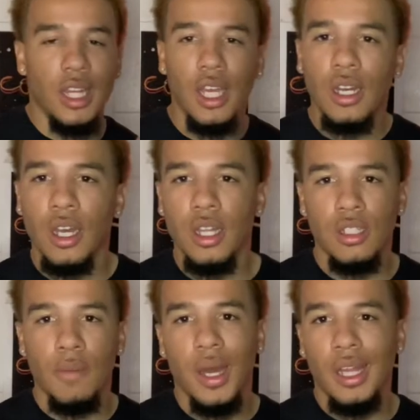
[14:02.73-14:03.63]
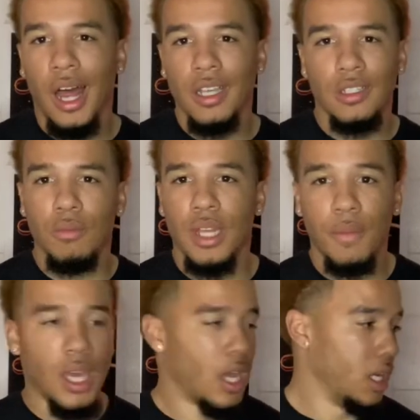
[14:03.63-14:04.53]
think of nothing, somebody likes some type
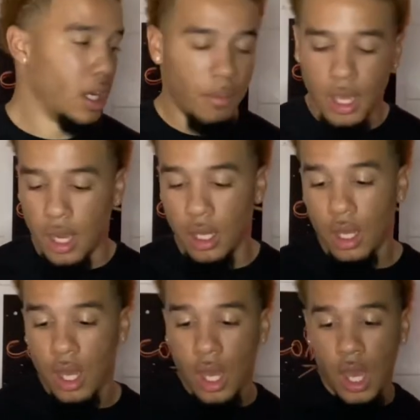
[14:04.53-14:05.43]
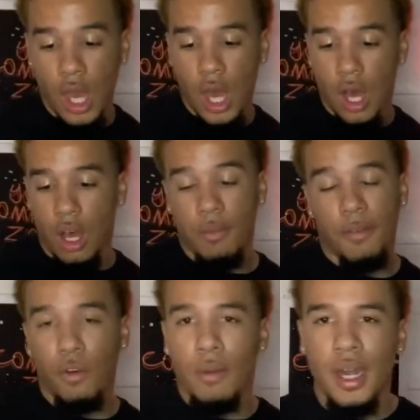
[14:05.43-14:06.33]
of candy. Get them candy. A
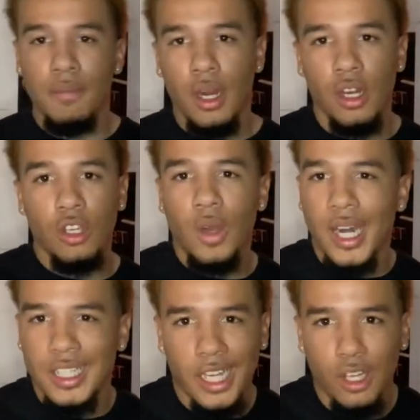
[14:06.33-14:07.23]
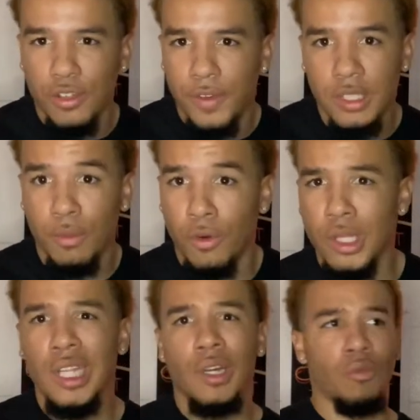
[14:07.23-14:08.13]
full body mirror, you gotta check out your fits before you
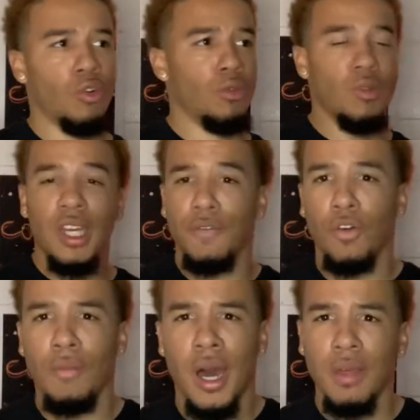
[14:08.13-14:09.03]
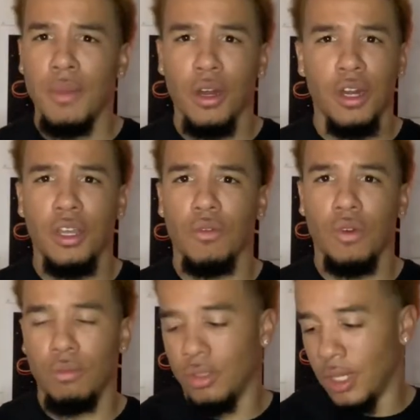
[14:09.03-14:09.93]
leave the room. You need a full body mirror in your
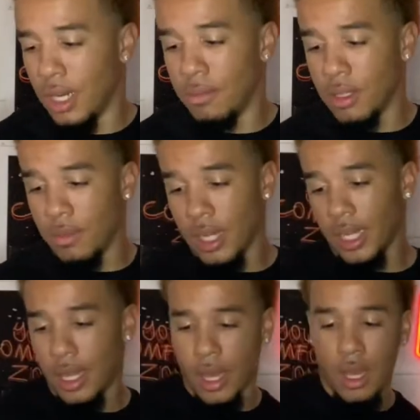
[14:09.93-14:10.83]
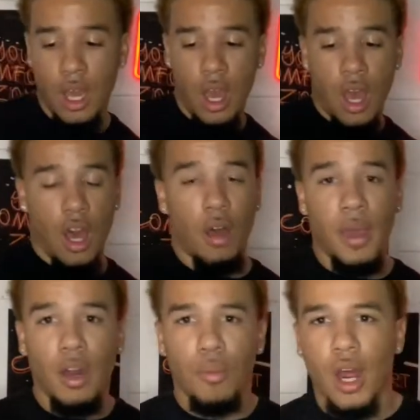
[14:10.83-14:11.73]
room, so get them something like that.
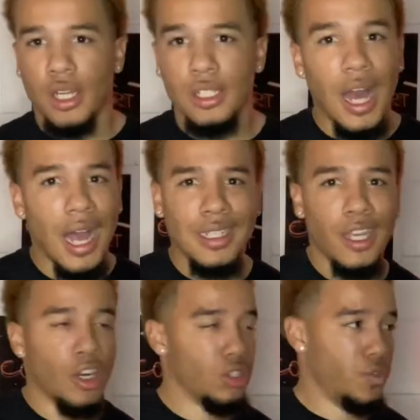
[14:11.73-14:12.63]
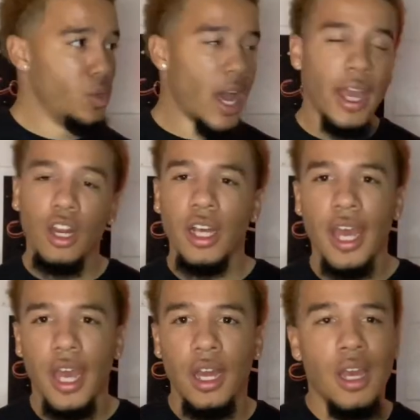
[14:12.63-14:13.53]
Hair products, guys and girls, if you got hair in your
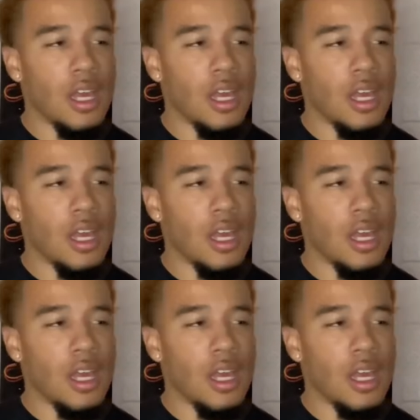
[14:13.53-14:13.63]
head,